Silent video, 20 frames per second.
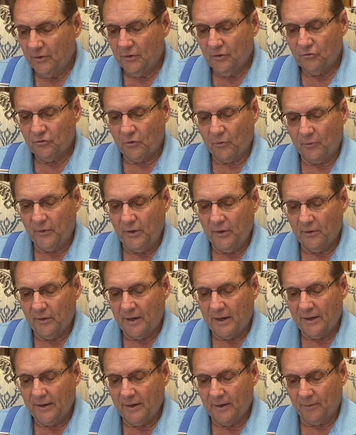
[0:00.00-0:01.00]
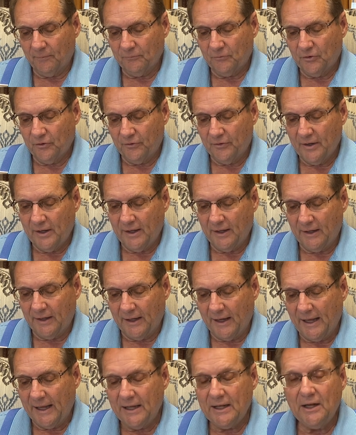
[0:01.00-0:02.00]
So here I am today,
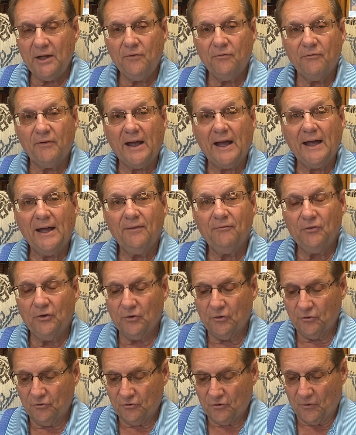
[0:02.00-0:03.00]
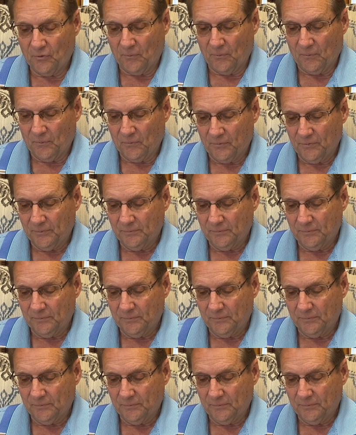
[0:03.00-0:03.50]
85 years old.